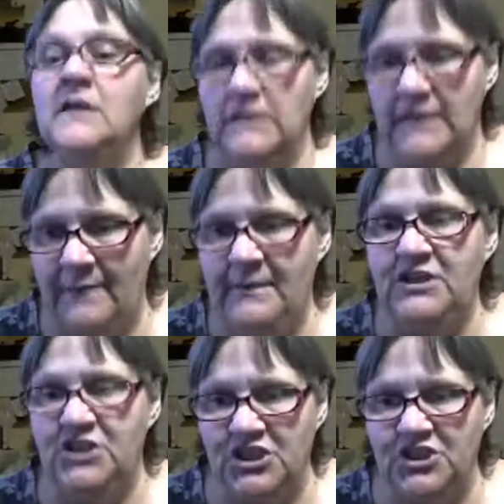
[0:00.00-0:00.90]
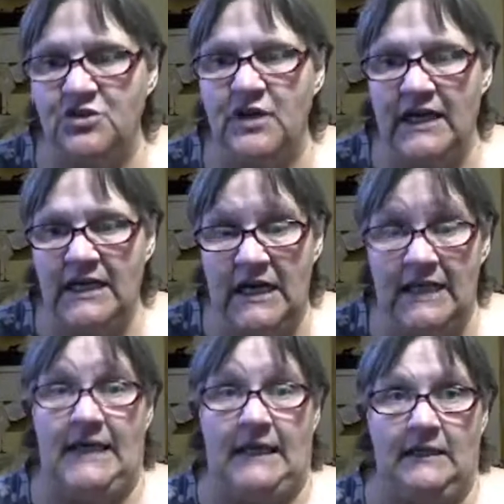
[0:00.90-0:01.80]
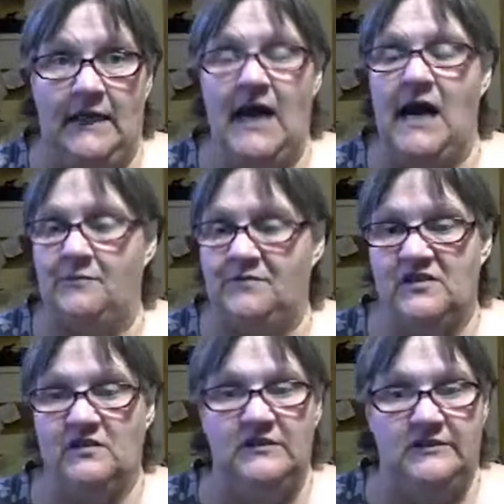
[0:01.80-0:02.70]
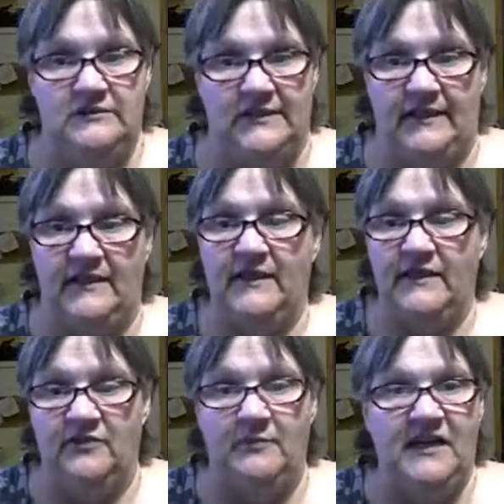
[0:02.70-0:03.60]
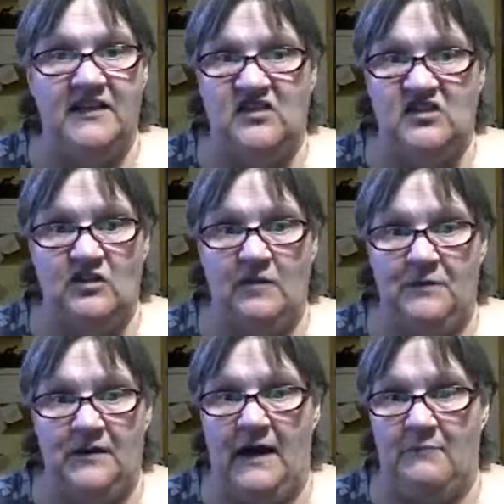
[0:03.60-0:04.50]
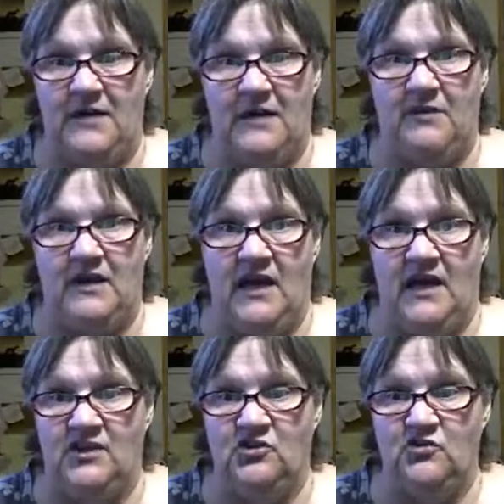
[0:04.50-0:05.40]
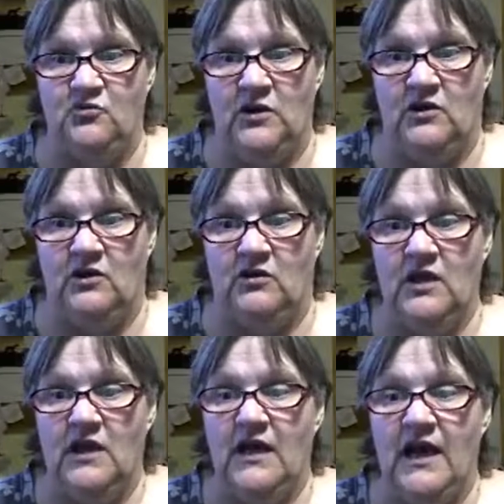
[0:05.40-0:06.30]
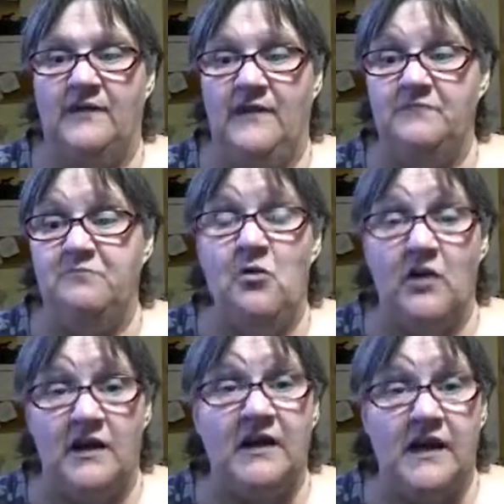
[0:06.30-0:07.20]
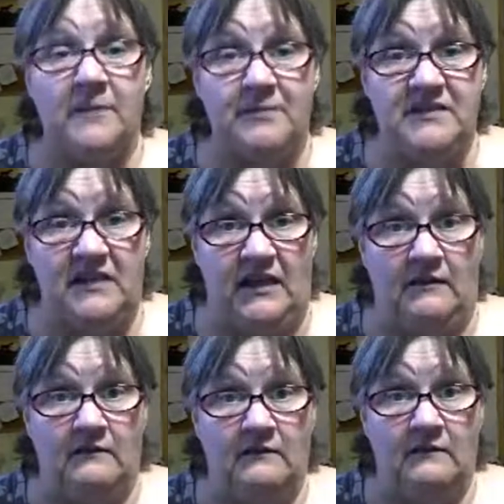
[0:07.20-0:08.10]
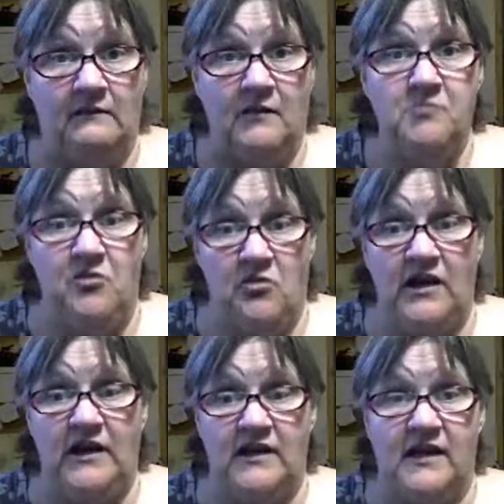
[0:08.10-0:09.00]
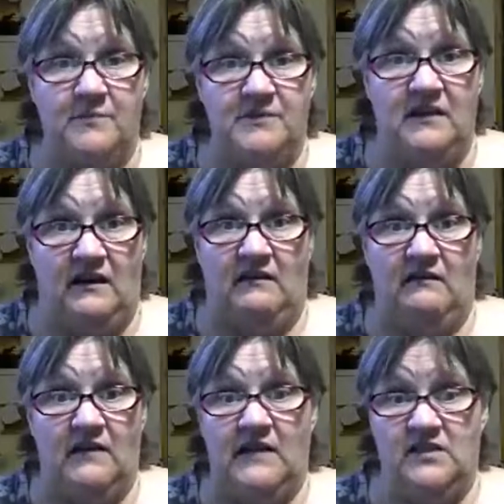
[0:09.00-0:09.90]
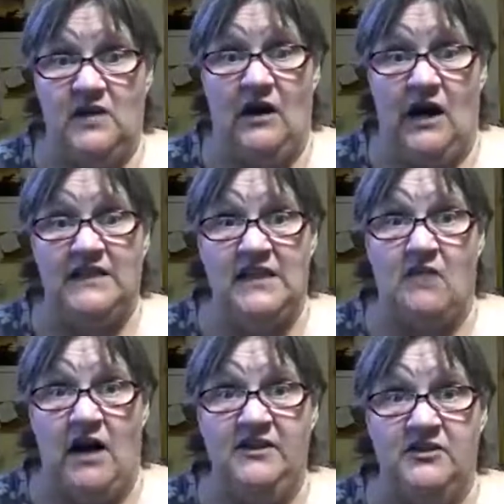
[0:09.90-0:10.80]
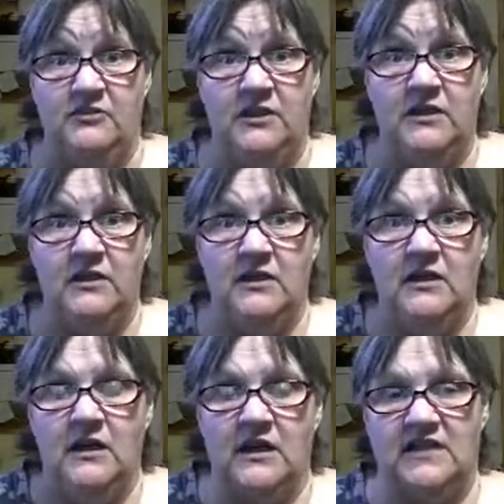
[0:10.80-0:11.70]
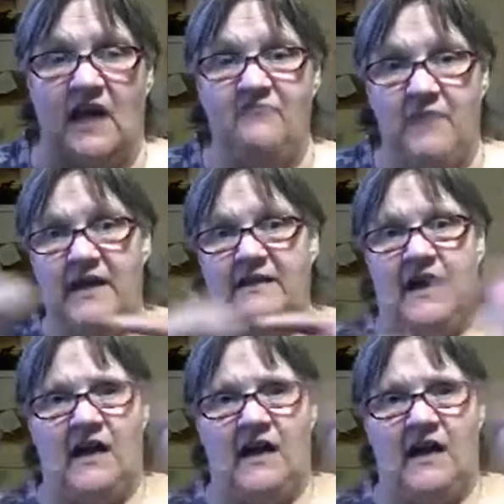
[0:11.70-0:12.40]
Lemon, ginger, and honey. Absolutely. You make a syrup of that, baby, and you will, and then pour it in a cup of tea. Pour it in a cup of tea. That's how I do it. Because I've made that.